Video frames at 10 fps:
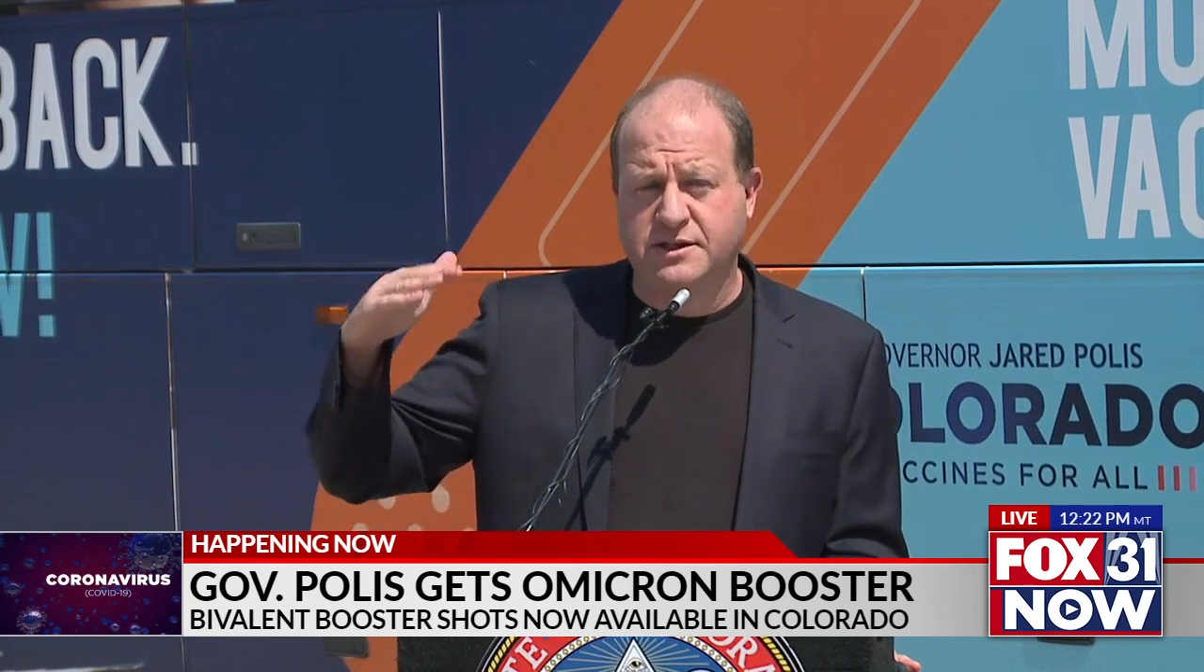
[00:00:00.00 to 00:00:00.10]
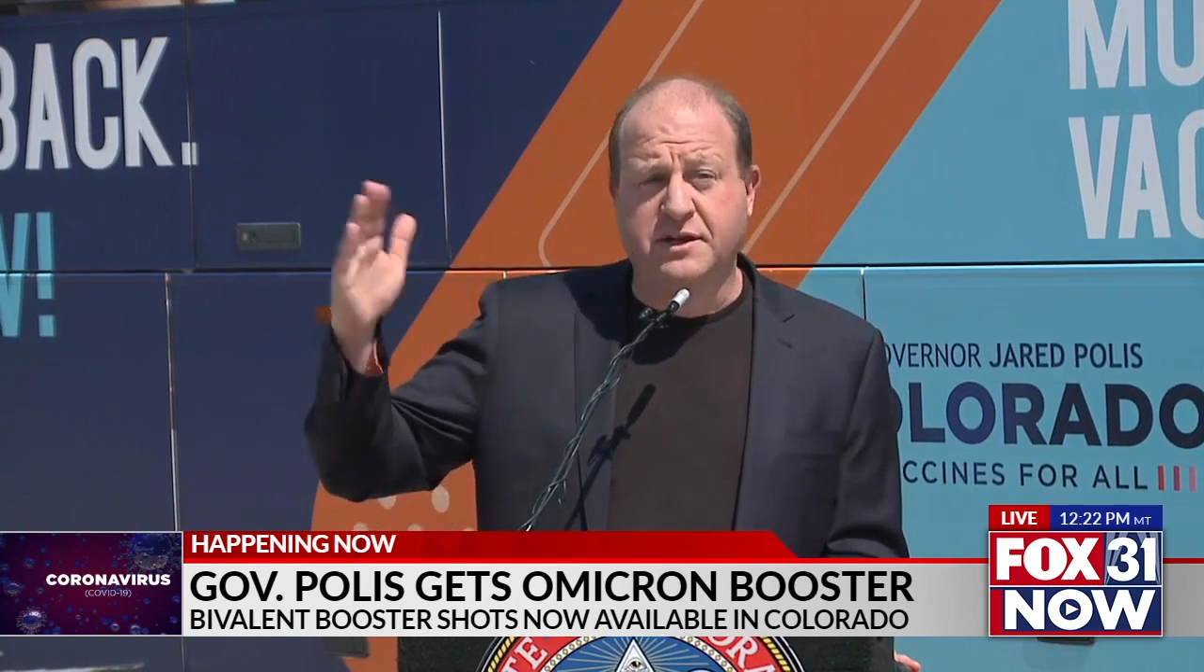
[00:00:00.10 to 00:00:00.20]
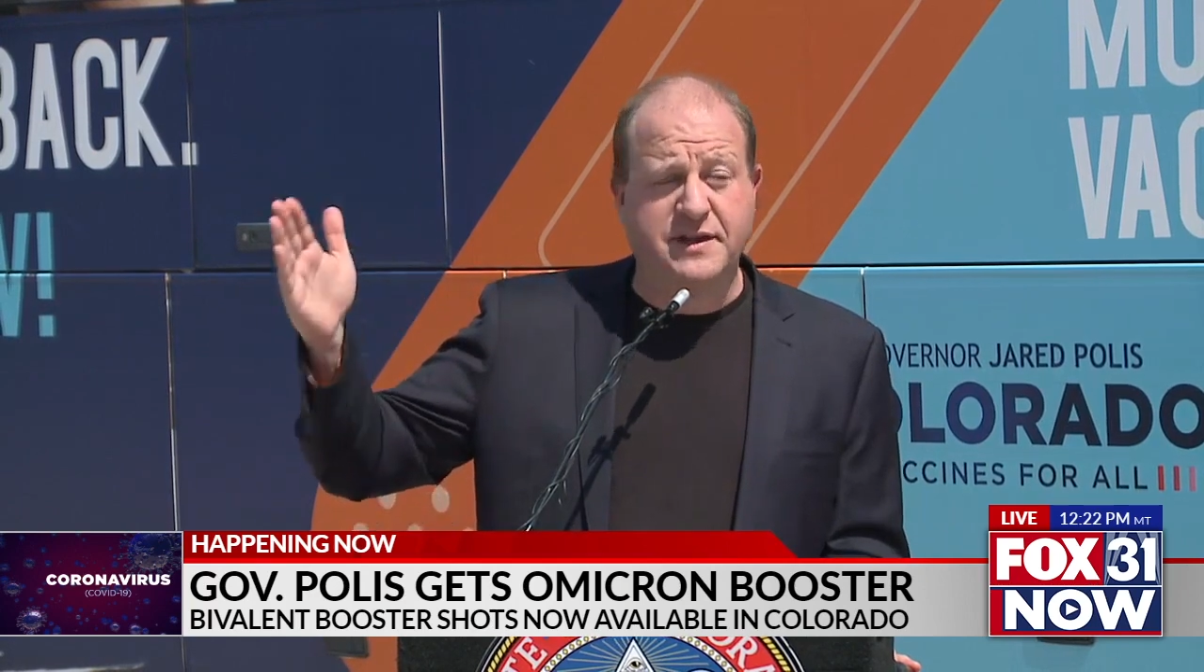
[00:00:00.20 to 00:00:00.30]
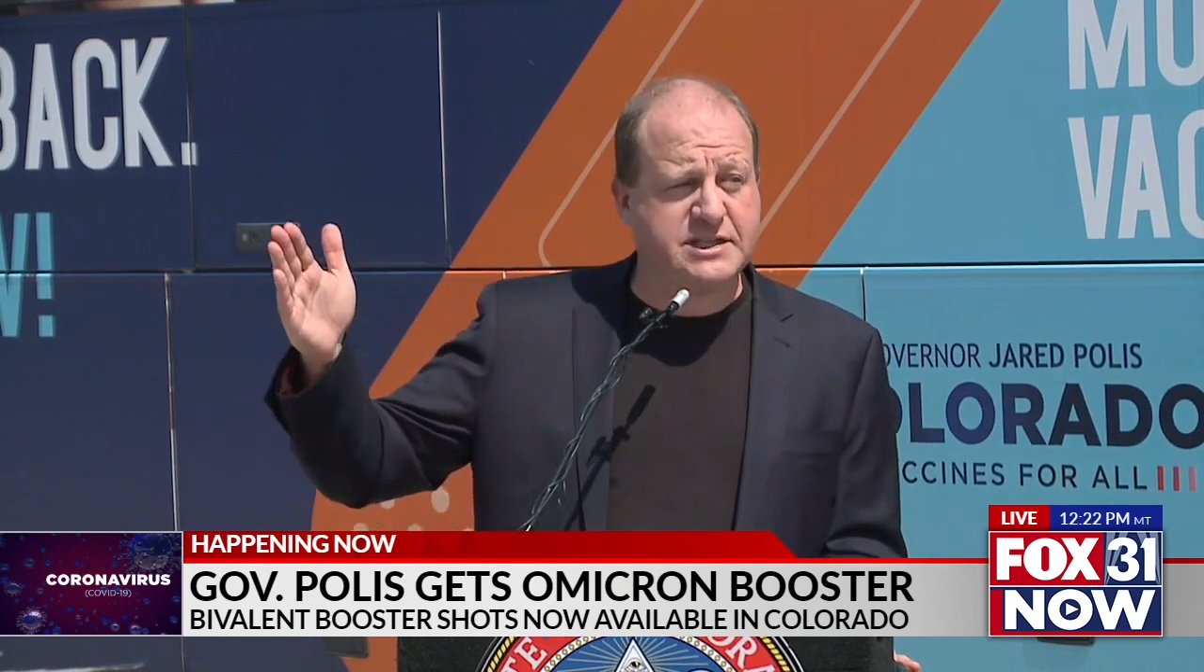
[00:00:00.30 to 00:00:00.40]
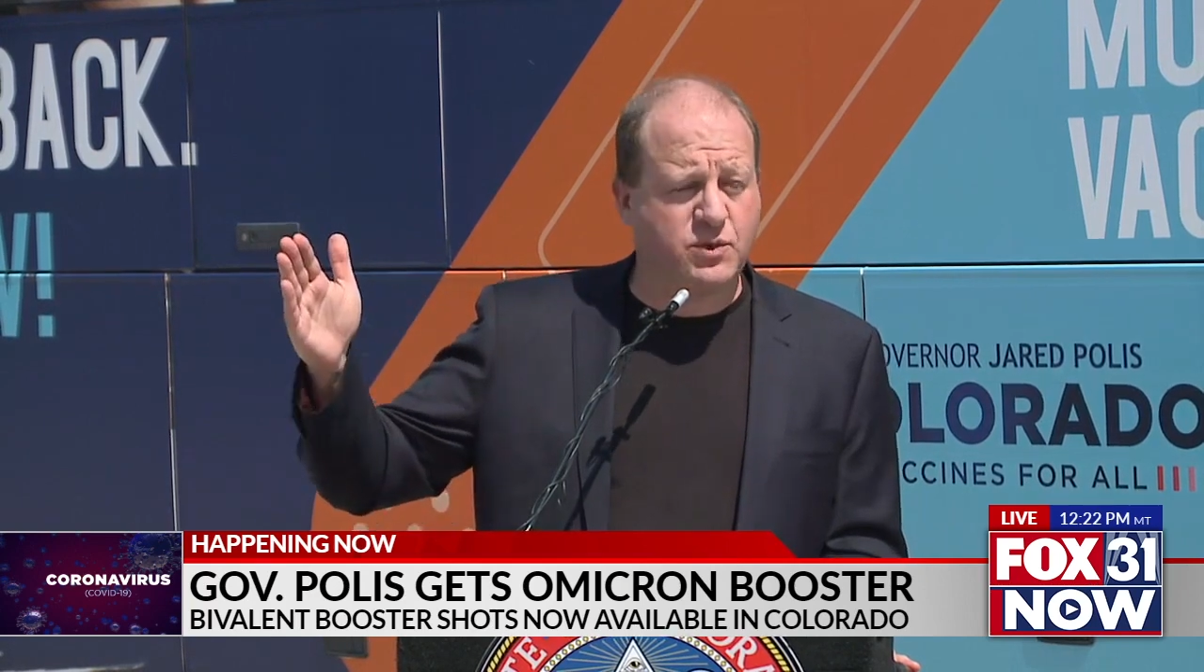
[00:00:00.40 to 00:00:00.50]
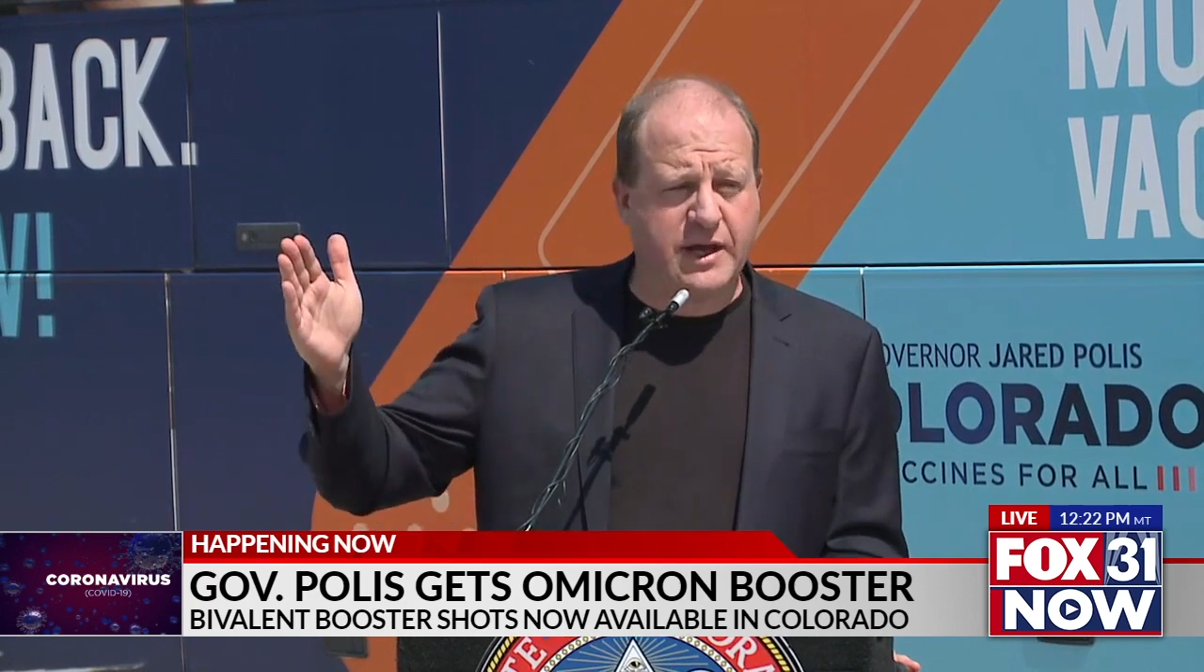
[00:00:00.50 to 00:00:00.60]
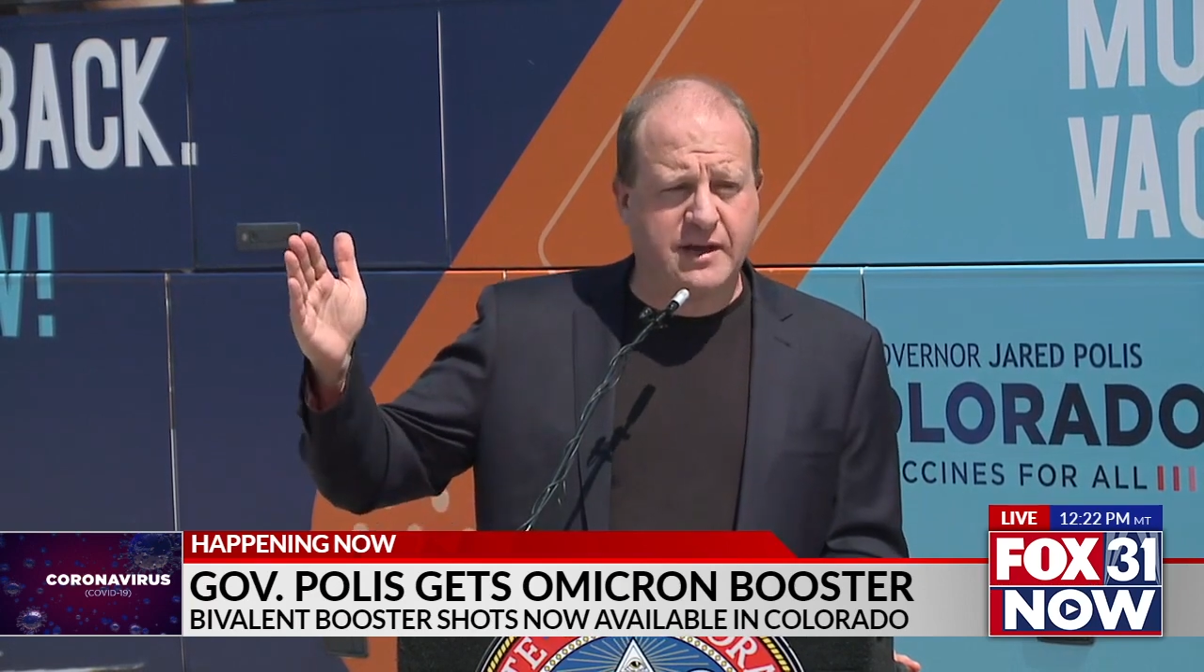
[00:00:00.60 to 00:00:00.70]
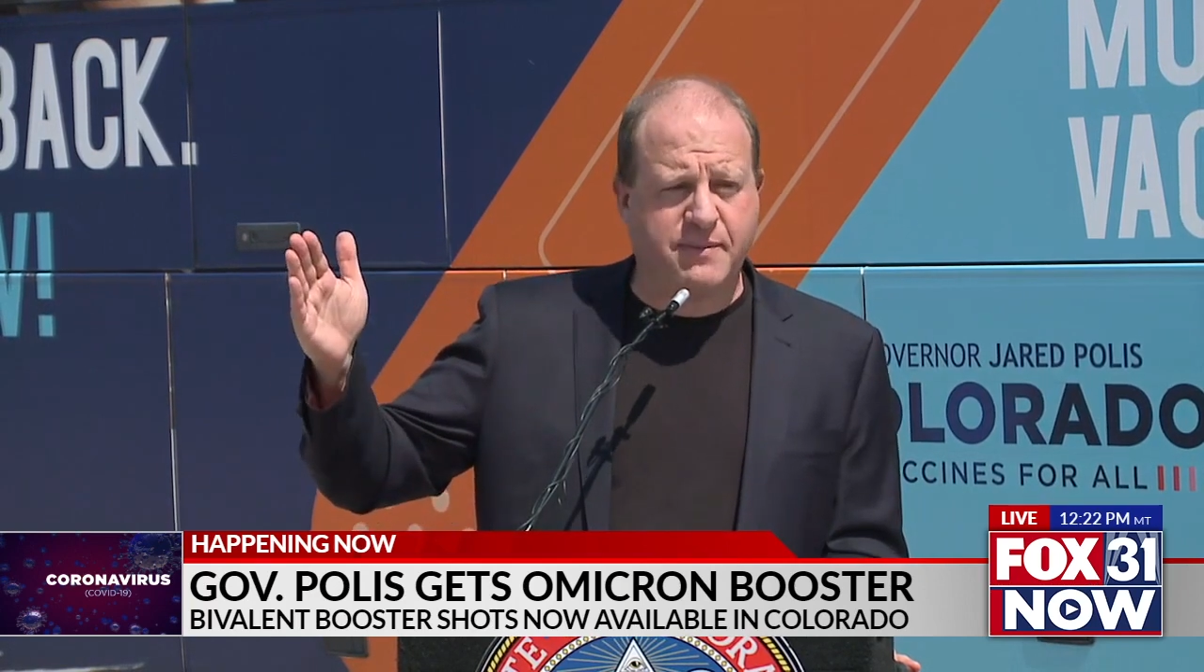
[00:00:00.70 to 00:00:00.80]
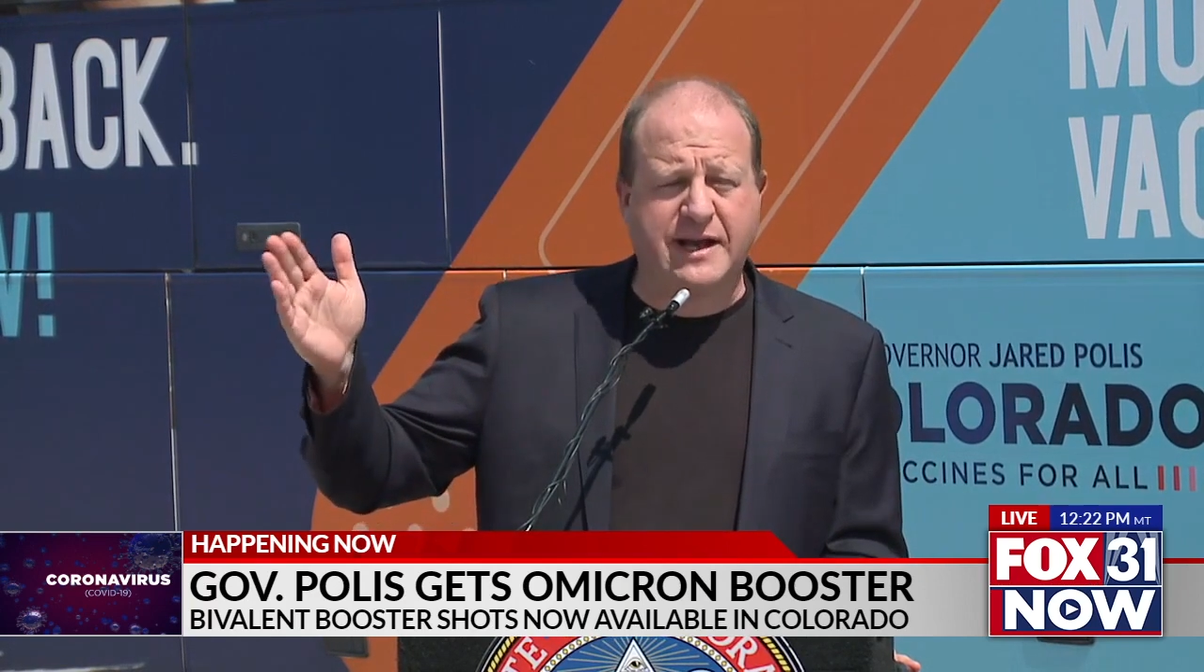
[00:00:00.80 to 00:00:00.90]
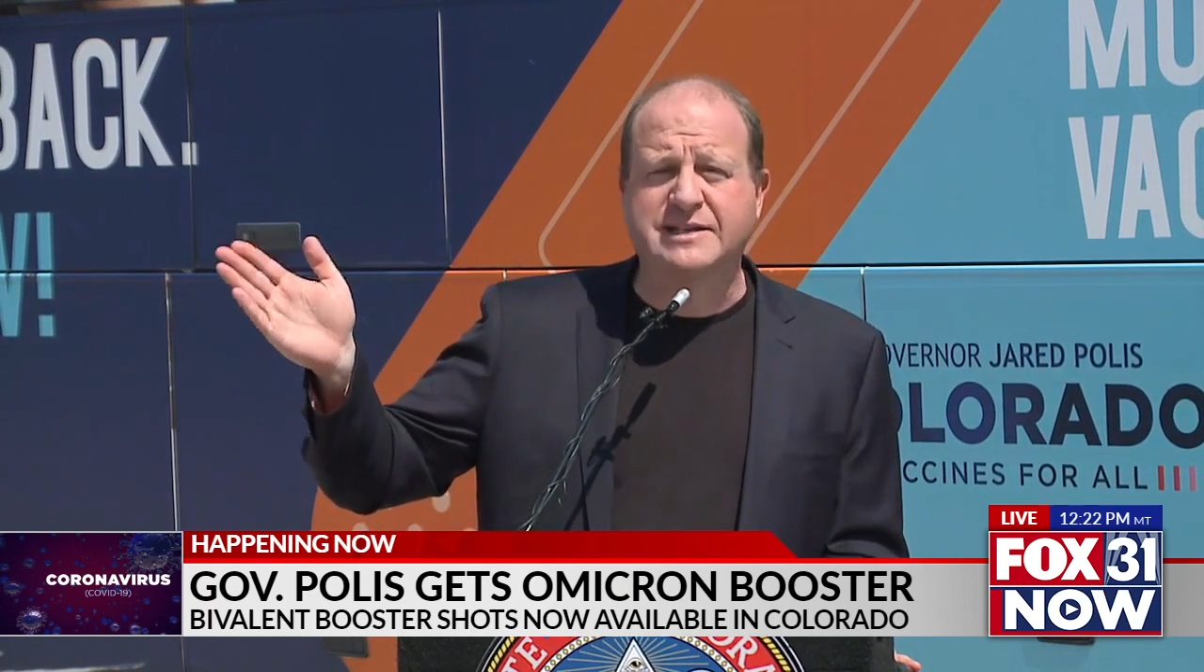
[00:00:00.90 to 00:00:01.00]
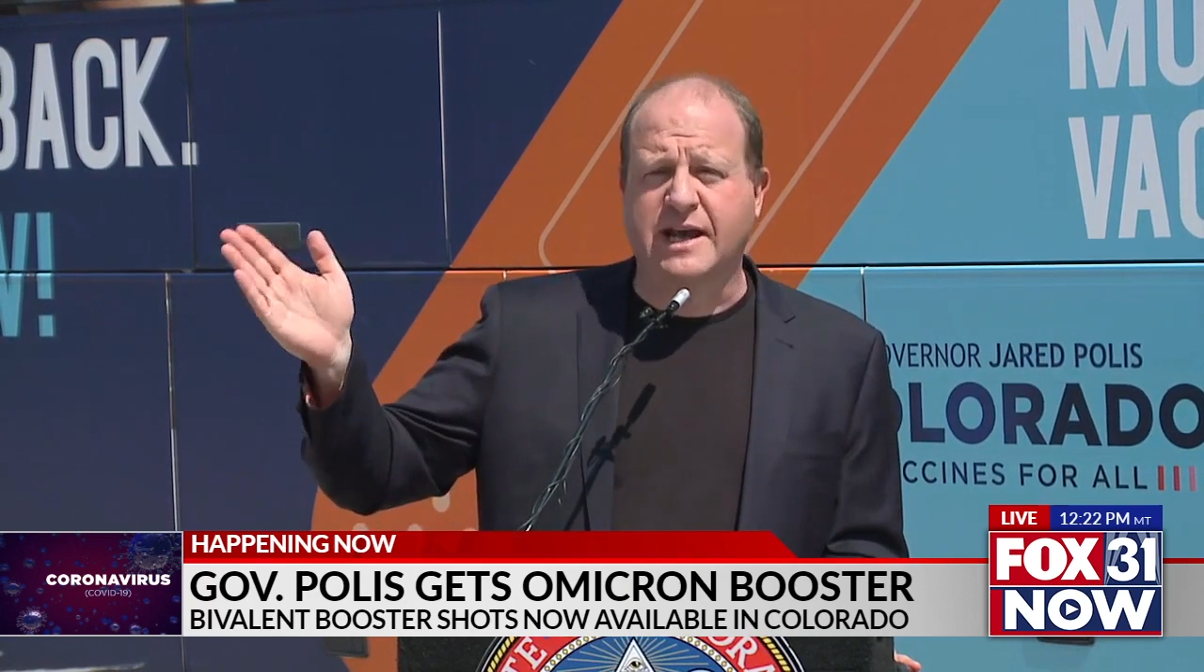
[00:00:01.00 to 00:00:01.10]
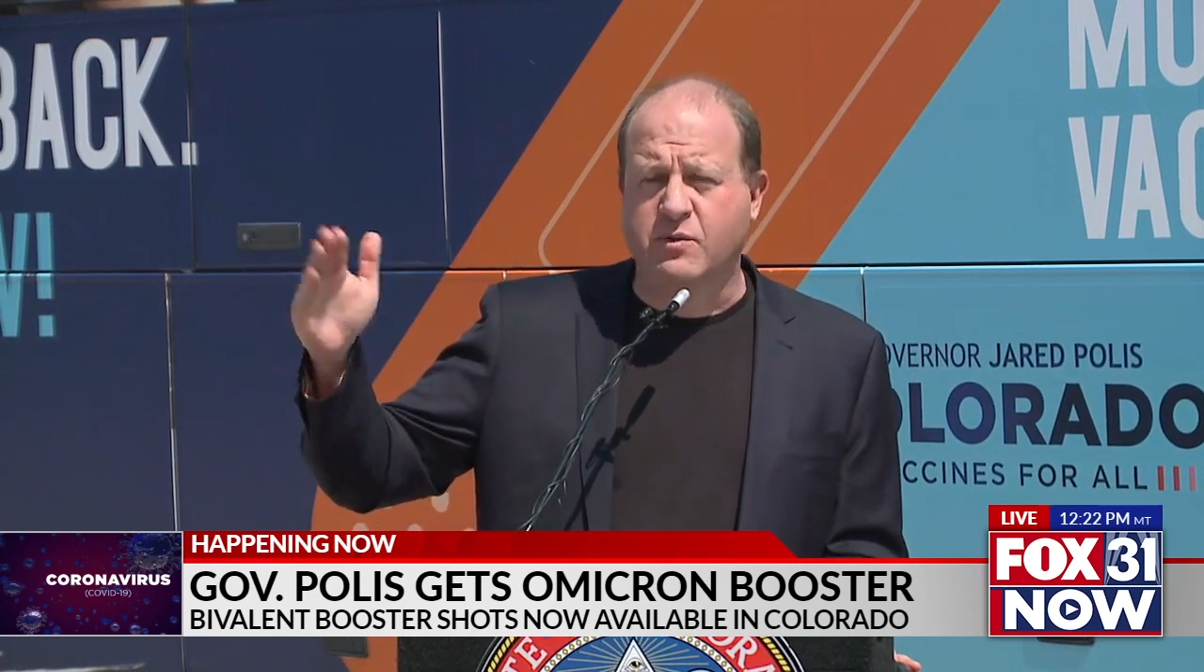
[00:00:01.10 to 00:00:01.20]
till this week because I